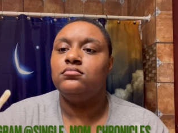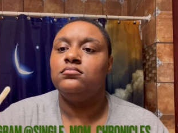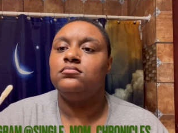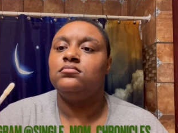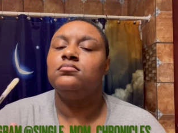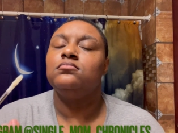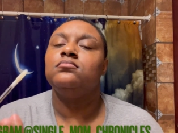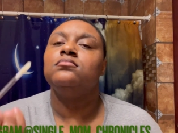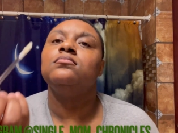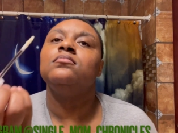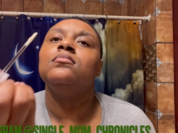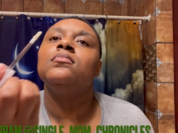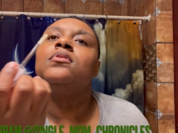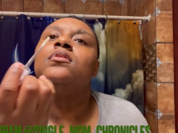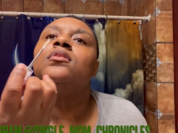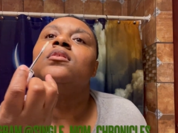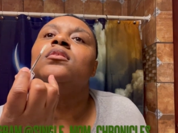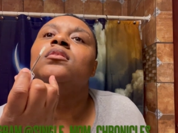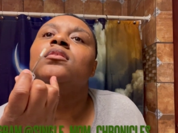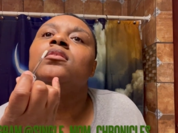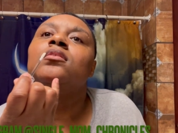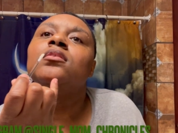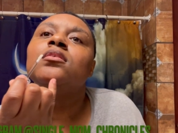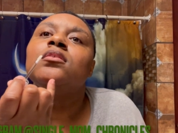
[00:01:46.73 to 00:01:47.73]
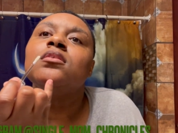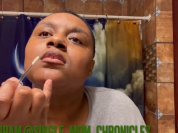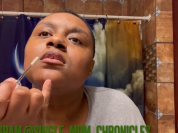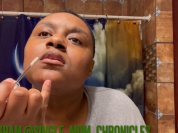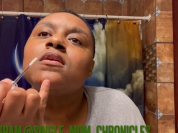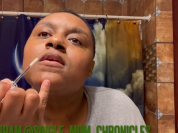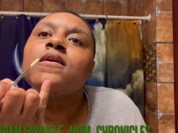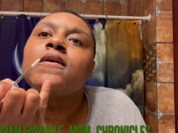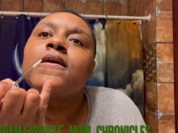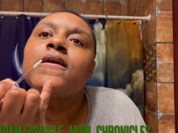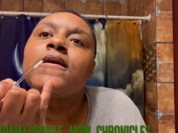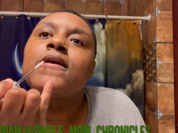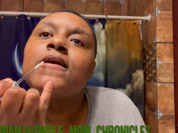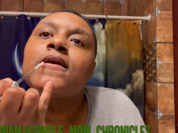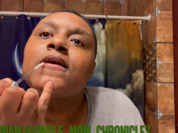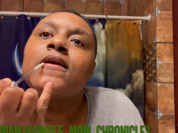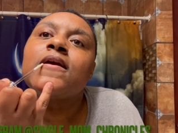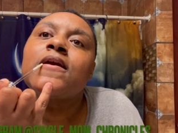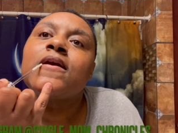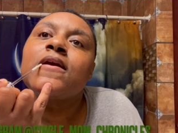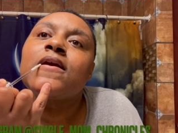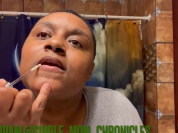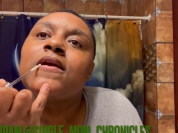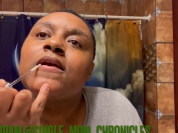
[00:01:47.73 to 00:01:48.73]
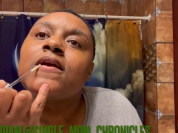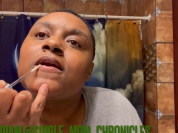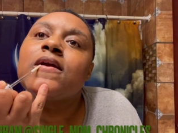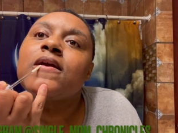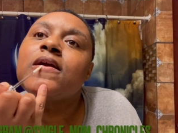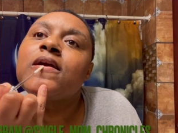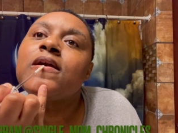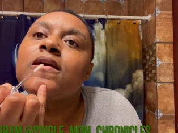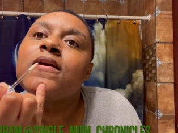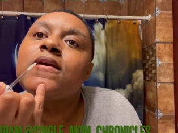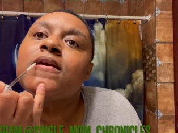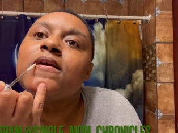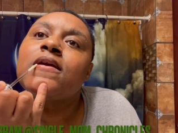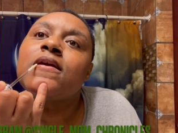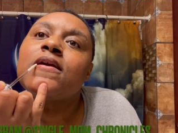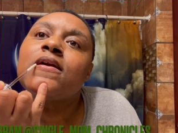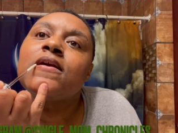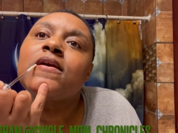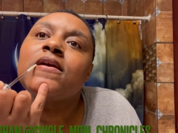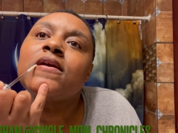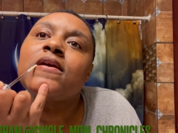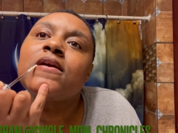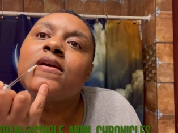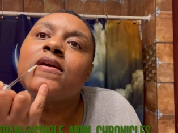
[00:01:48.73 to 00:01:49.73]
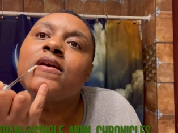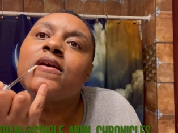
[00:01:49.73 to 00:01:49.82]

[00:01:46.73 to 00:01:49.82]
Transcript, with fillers: And I'm going to apply to the bottom.